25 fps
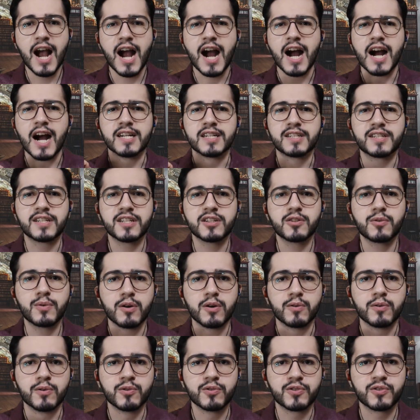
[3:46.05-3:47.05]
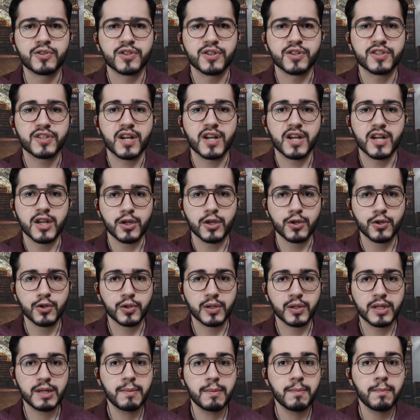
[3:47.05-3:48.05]
Arterial ulcers are
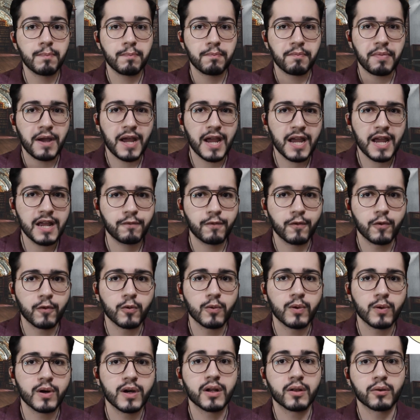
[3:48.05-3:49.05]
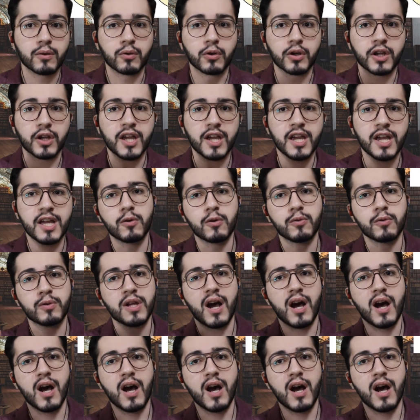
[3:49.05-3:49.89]
usually painful and are located on the